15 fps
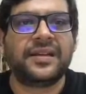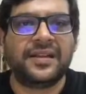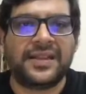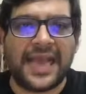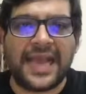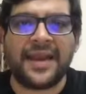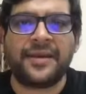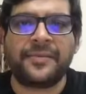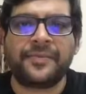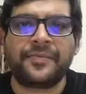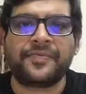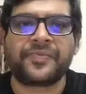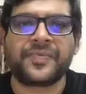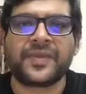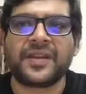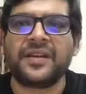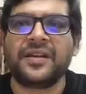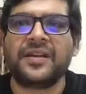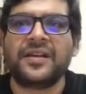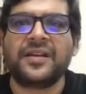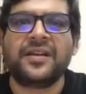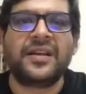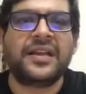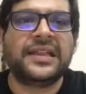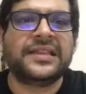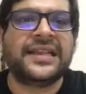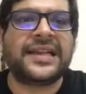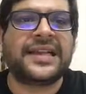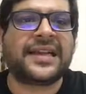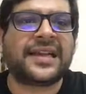Then
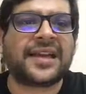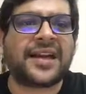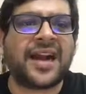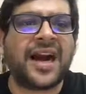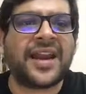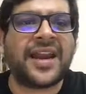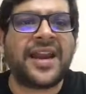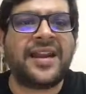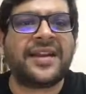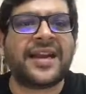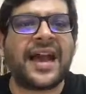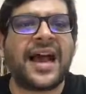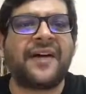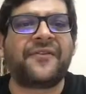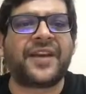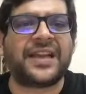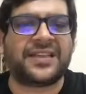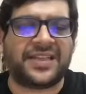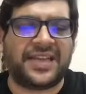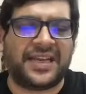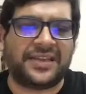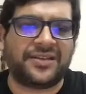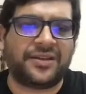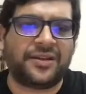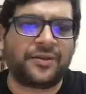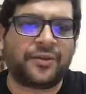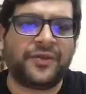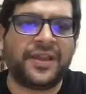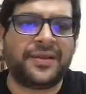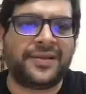the current average age.
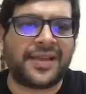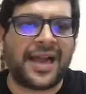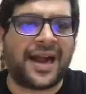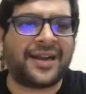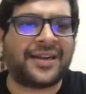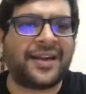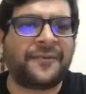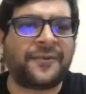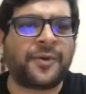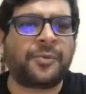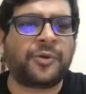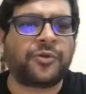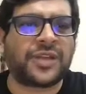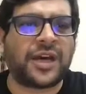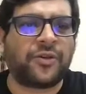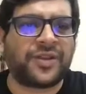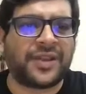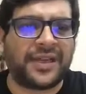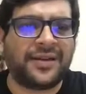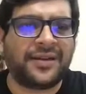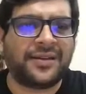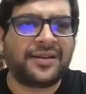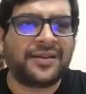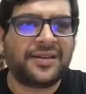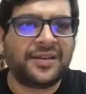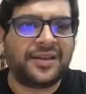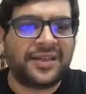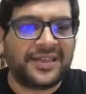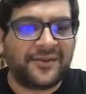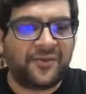So we started from 2000,
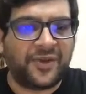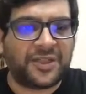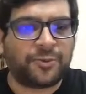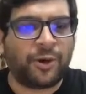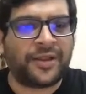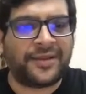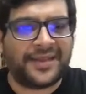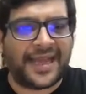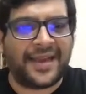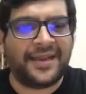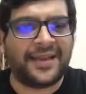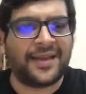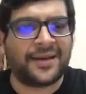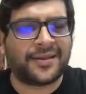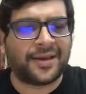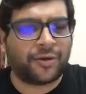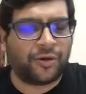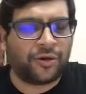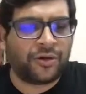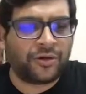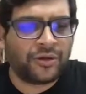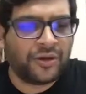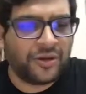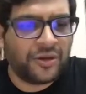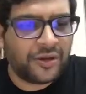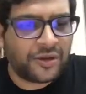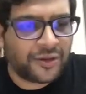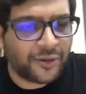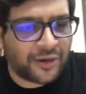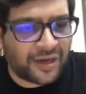which was 10 years ago.
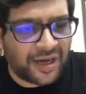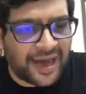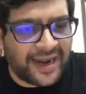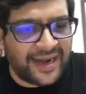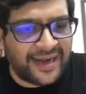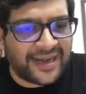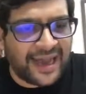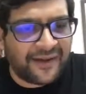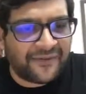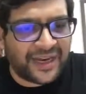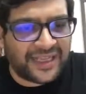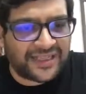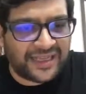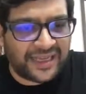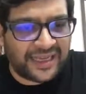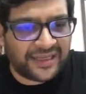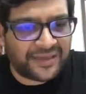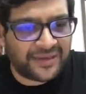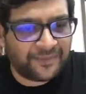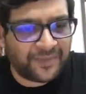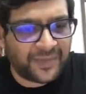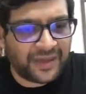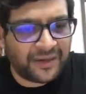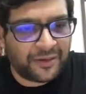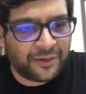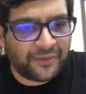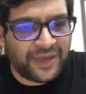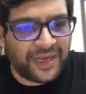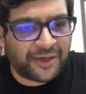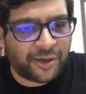So current average age.
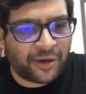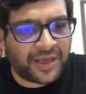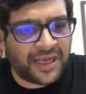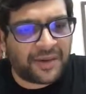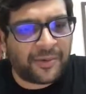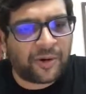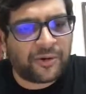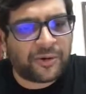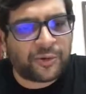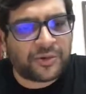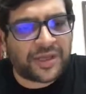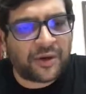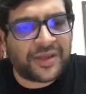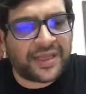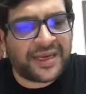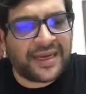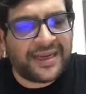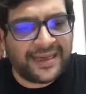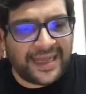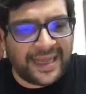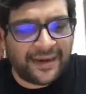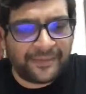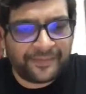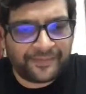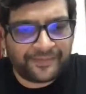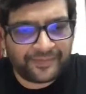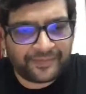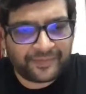So we are talking about 2010.